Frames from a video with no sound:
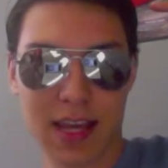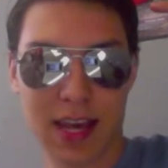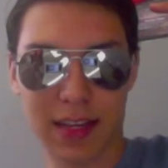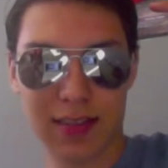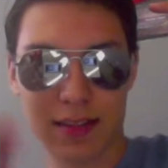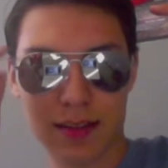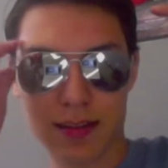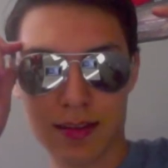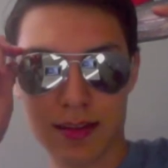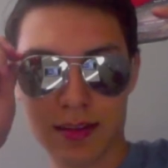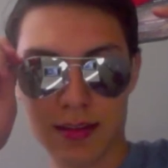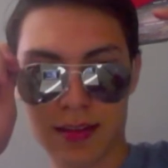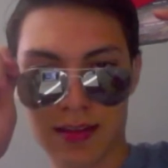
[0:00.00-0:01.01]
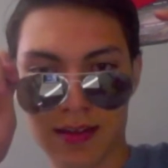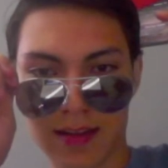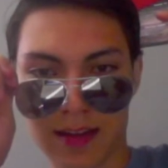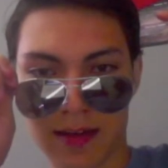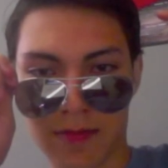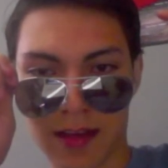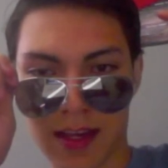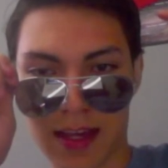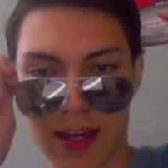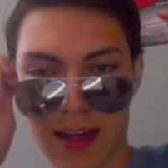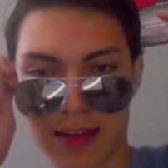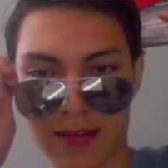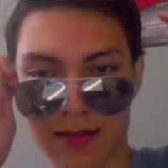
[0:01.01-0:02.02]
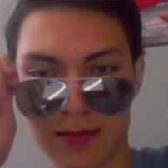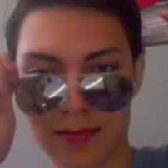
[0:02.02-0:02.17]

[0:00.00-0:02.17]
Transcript: yet, he'll get me yet.